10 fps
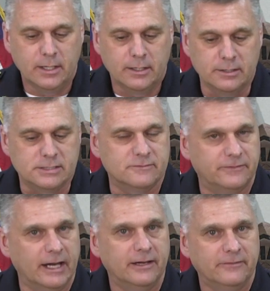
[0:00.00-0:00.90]
This is
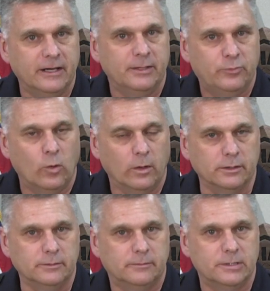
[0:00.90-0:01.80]
very, very
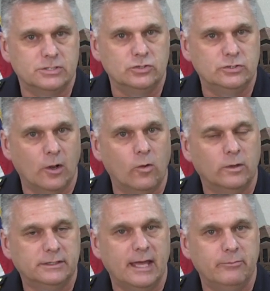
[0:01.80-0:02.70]
important because you don't
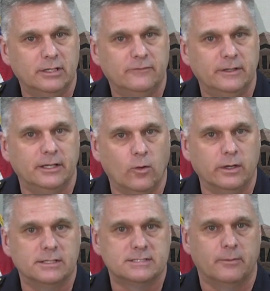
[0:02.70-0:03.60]
want that benefit
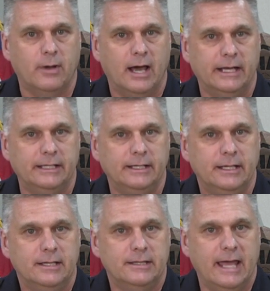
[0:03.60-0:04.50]
going to somebody
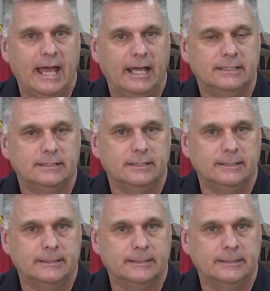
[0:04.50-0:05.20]
that